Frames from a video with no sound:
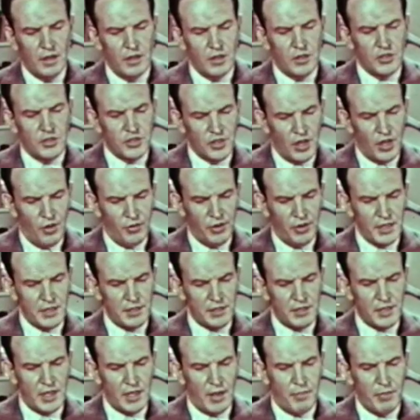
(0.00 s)

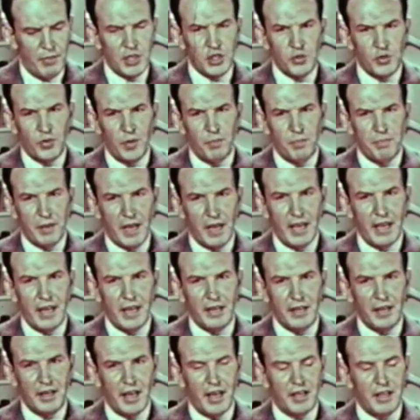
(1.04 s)
Slowness, habitual
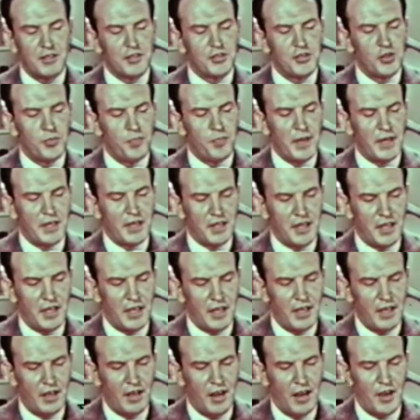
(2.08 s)
pain, and
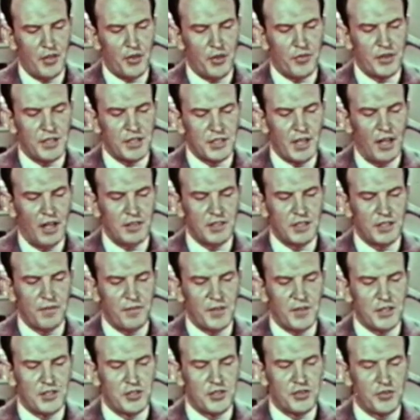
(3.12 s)
stupidity are the results of
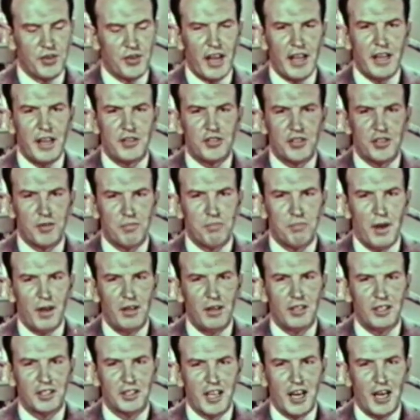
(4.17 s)
this strange and
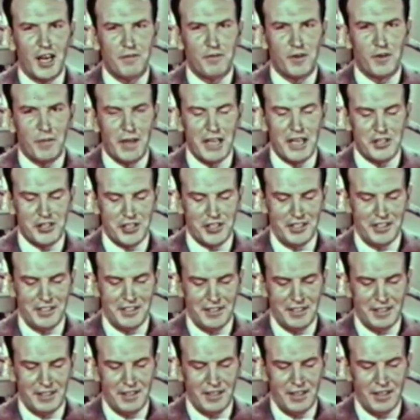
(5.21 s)
bungled conformation.
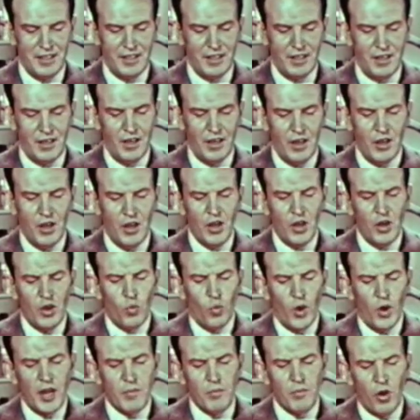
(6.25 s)

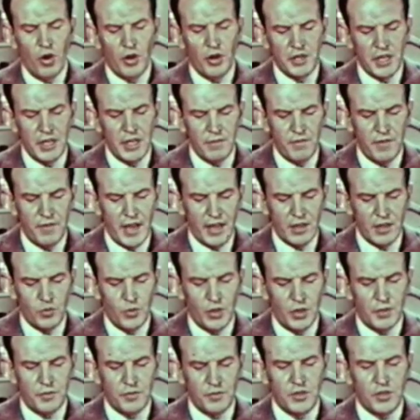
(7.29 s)
One more defect
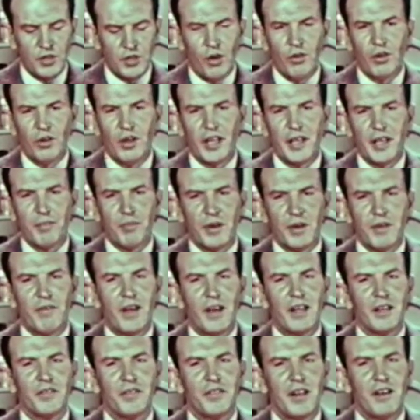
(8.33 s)
would have totally
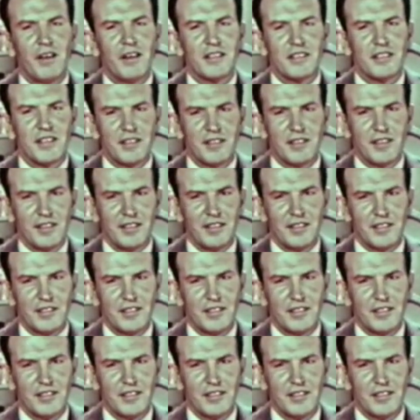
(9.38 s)
prevented their existence.